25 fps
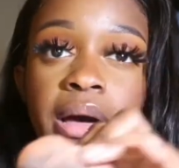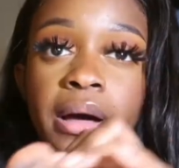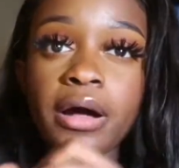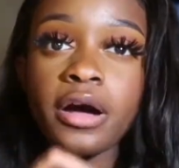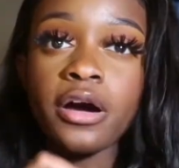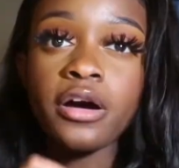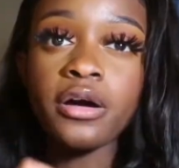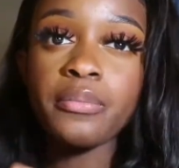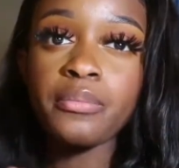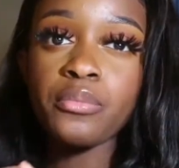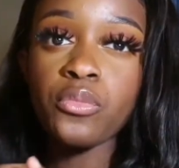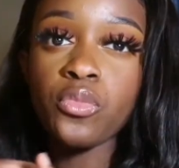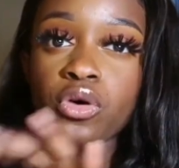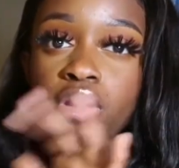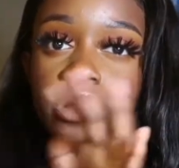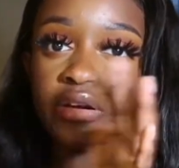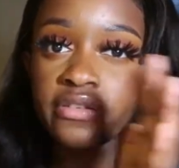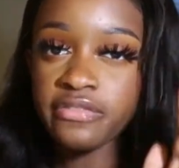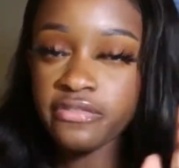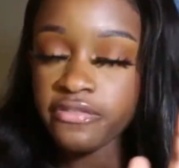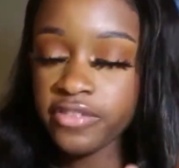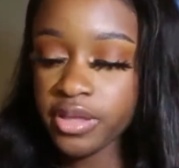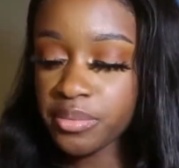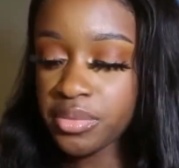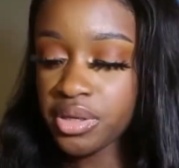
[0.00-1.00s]
a more
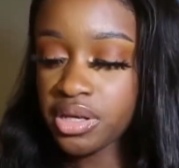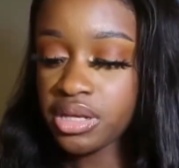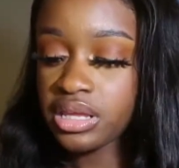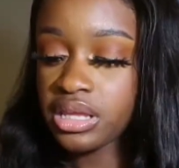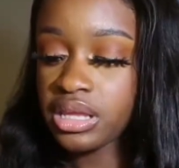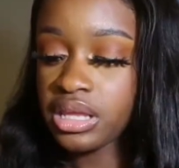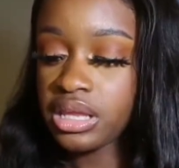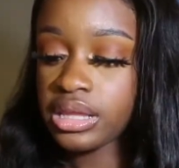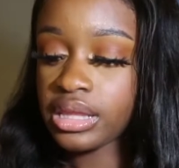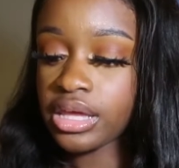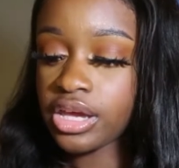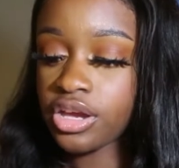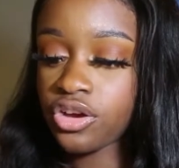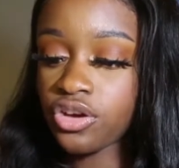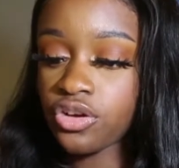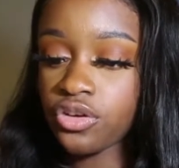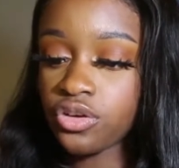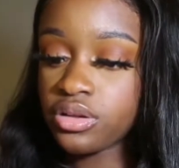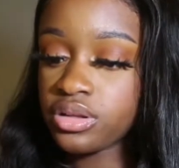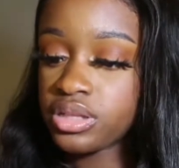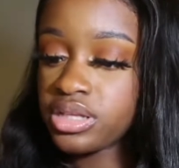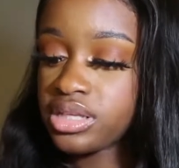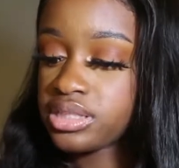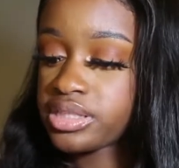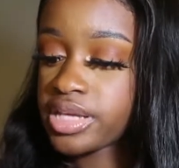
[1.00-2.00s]
feminine like
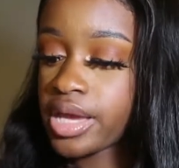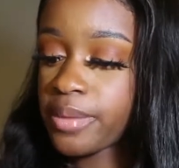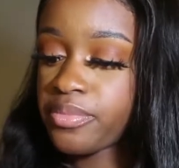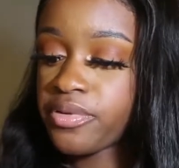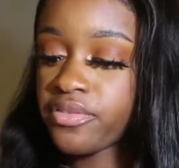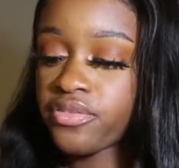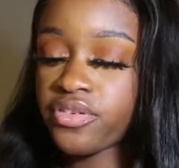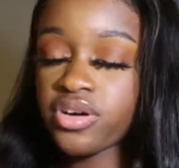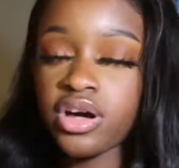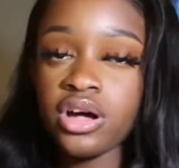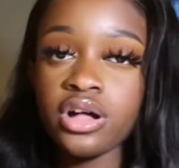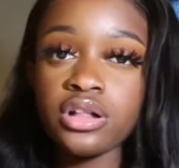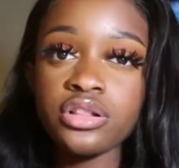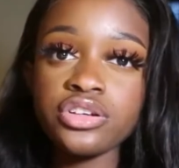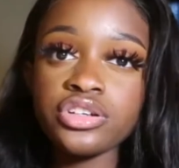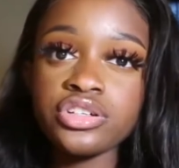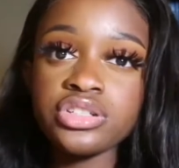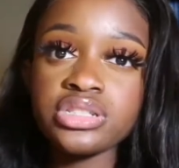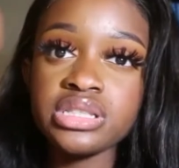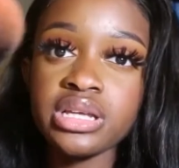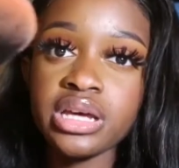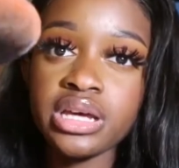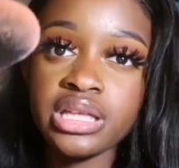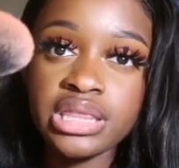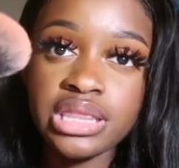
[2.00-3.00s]
girly type of
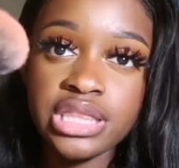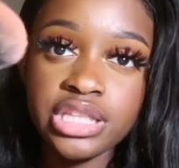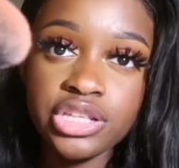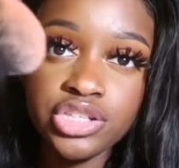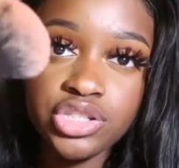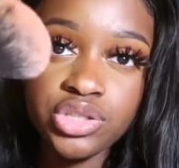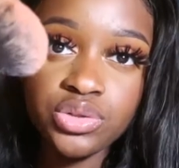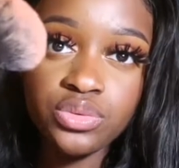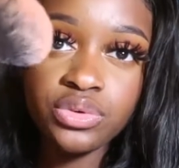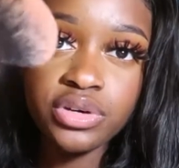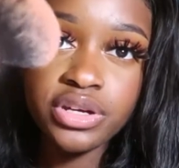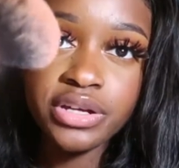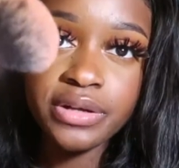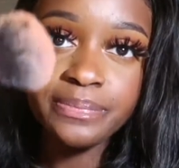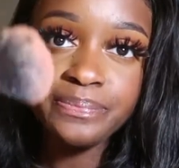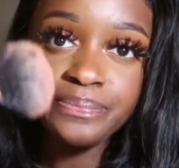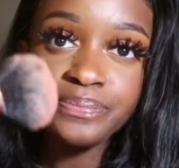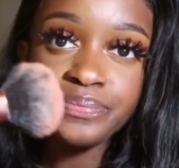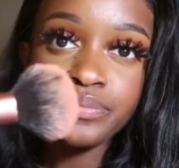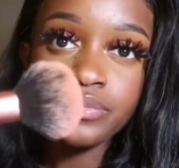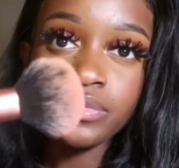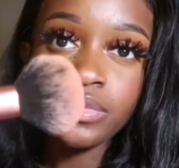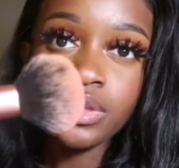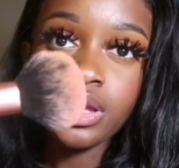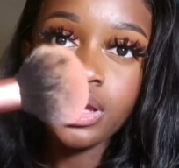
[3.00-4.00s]
colors like this
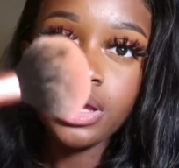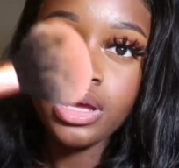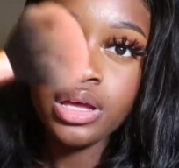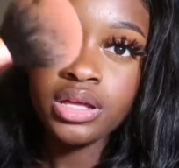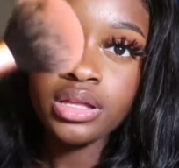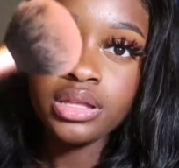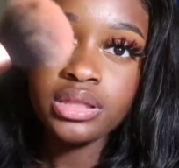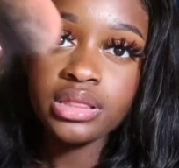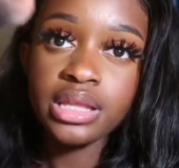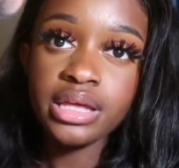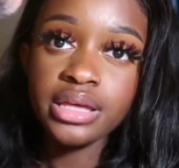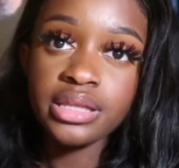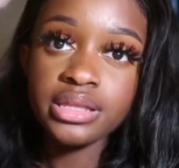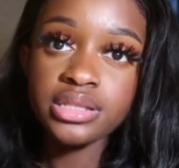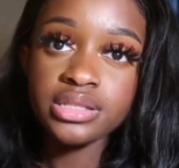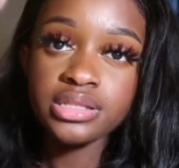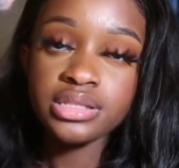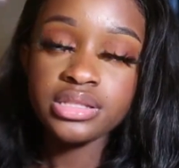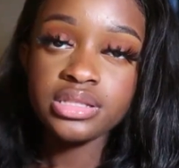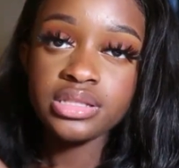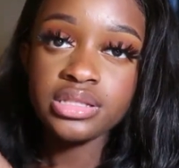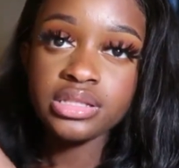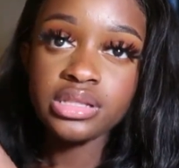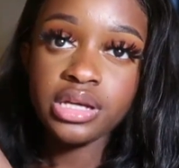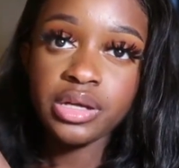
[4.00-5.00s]
one like
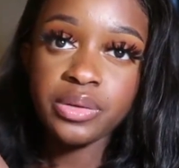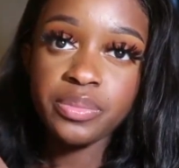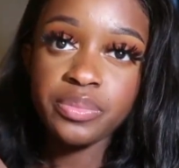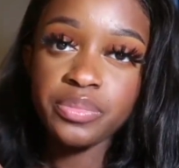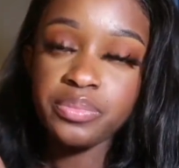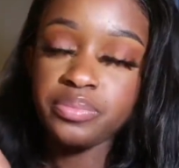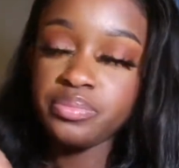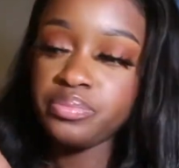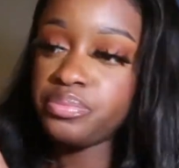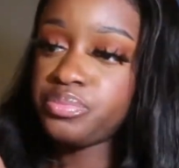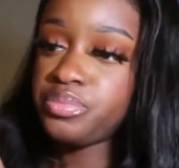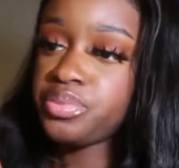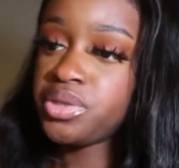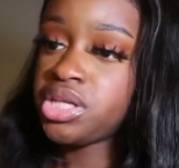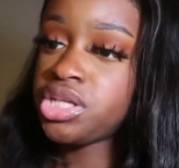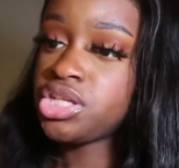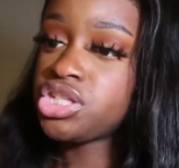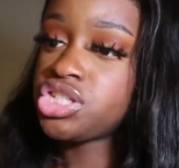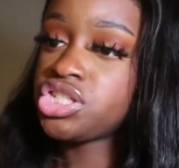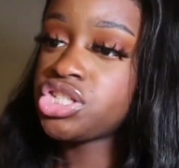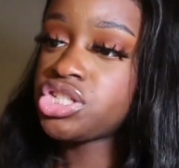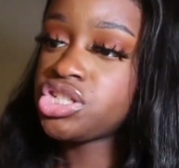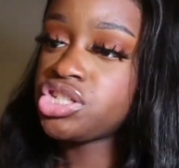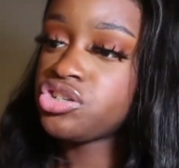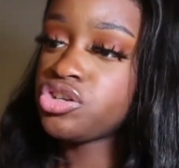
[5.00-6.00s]
this is like
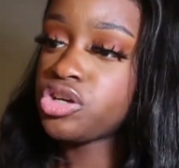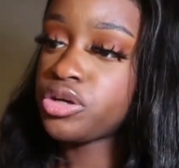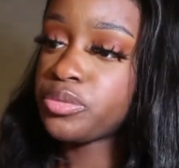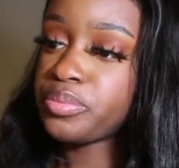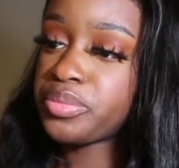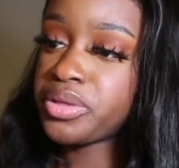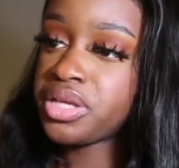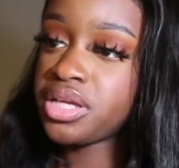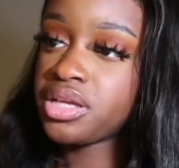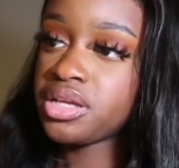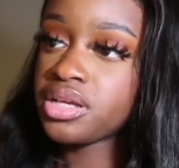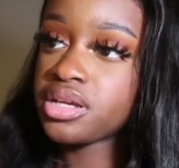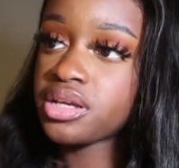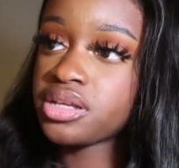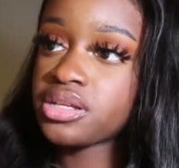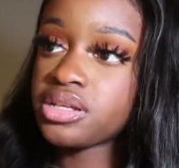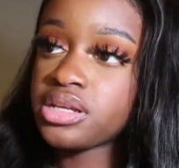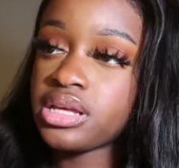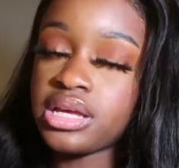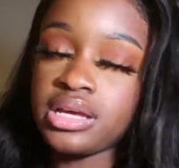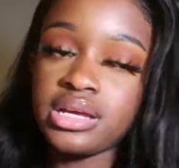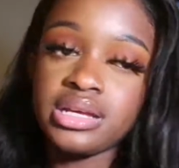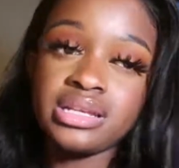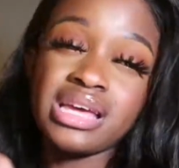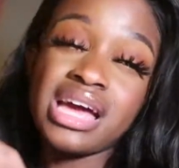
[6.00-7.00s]
peachy or pink
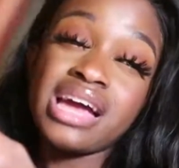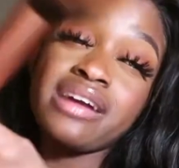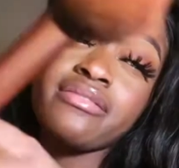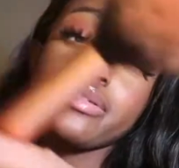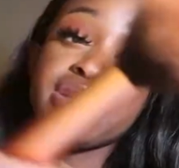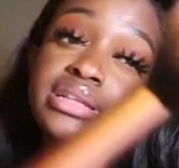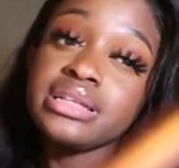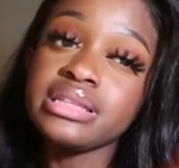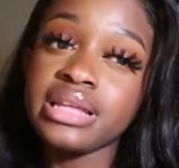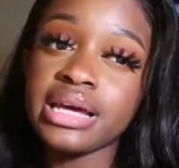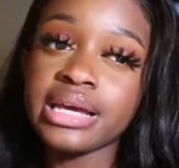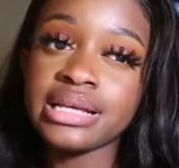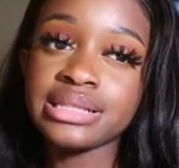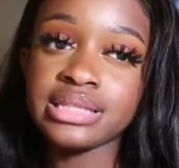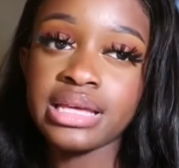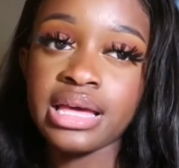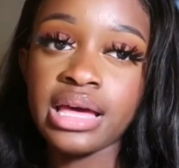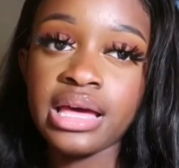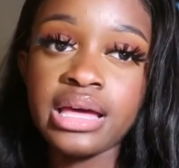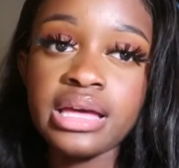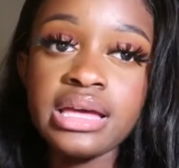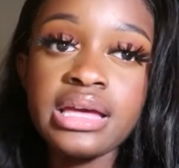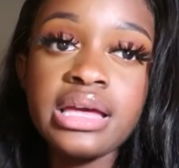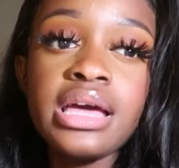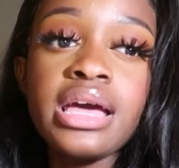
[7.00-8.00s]
and I really like
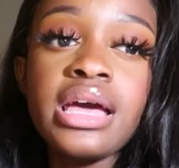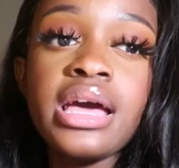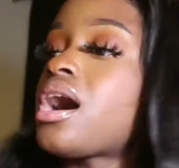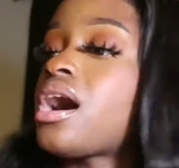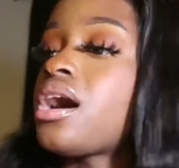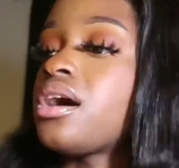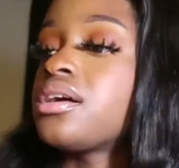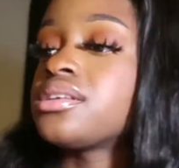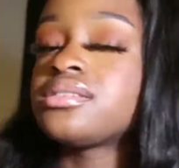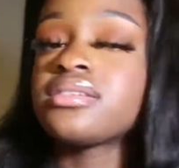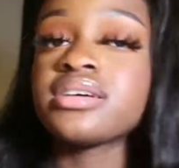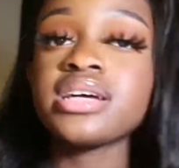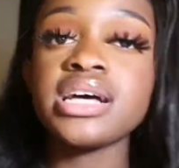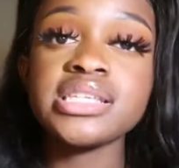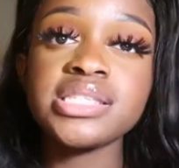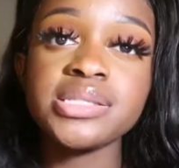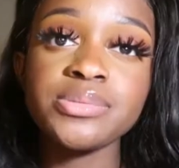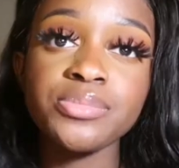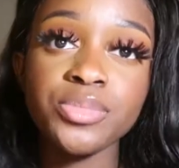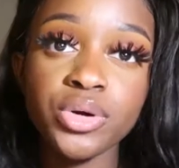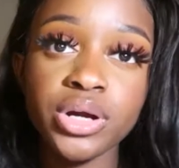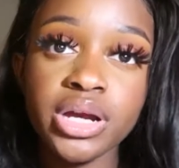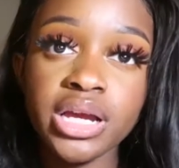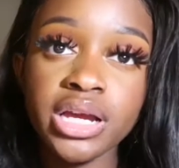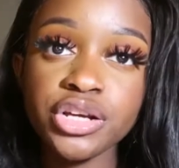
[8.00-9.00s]
that. I also got
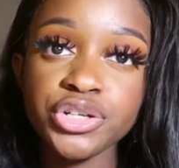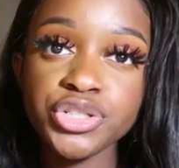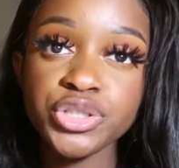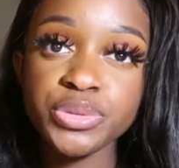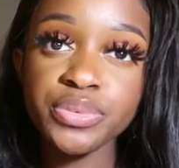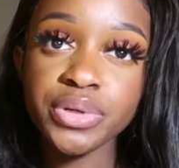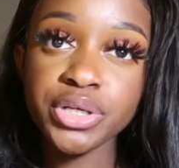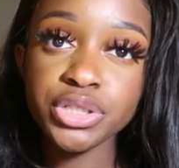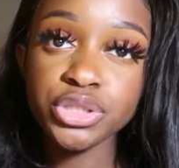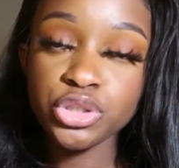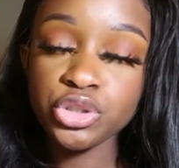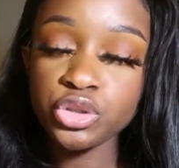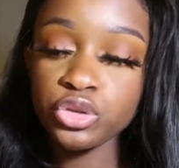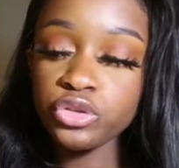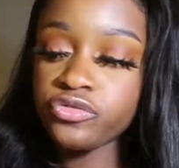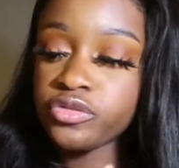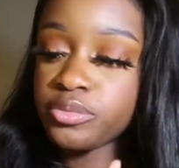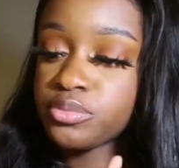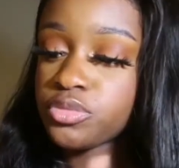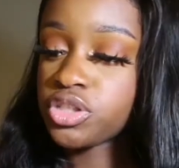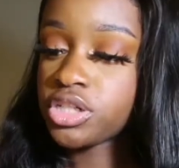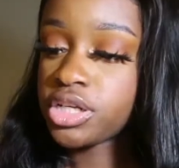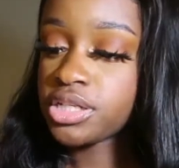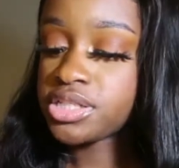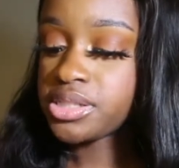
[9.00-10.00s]
some more hairspray too
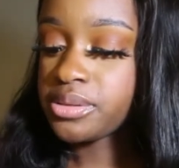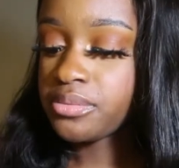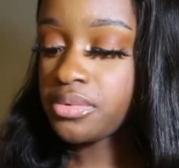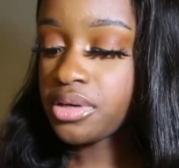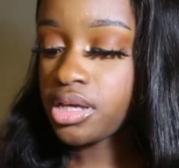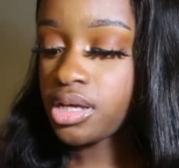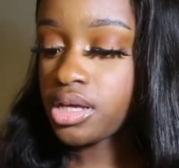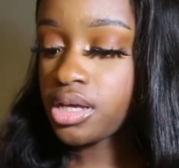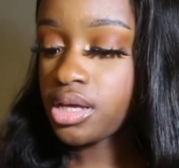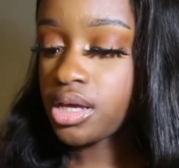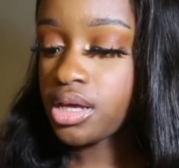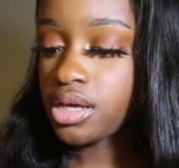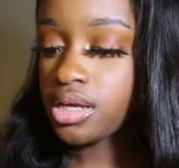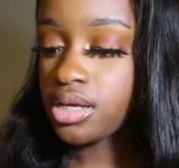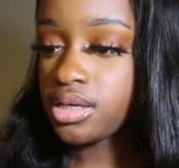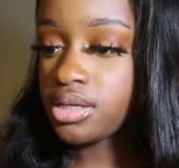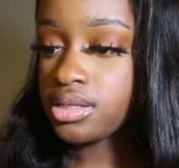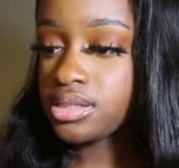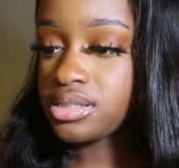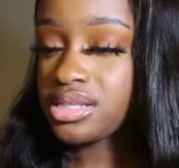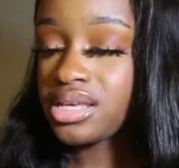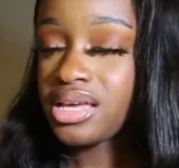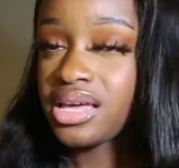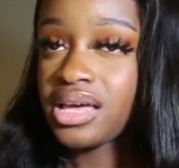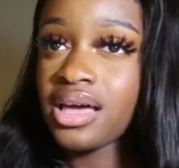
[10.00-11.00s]
from Tresemme
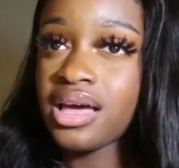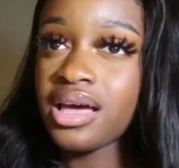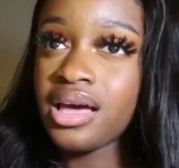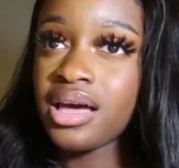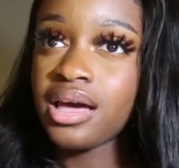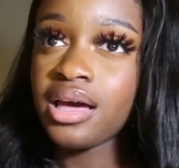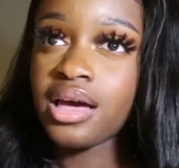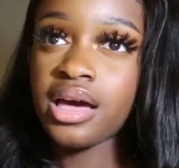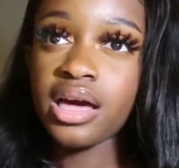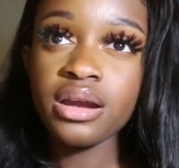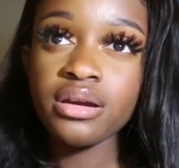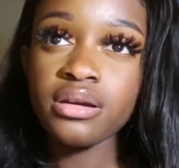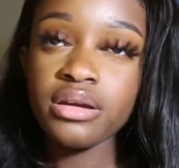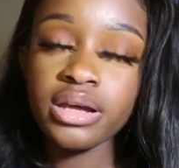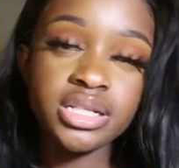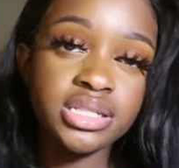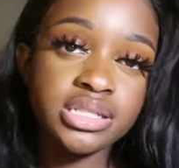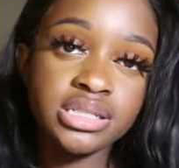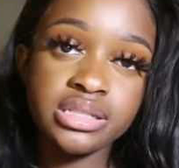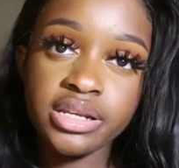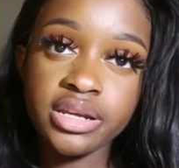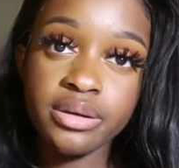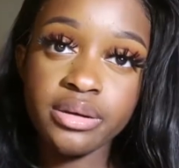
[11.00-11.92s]
because I don't know, I just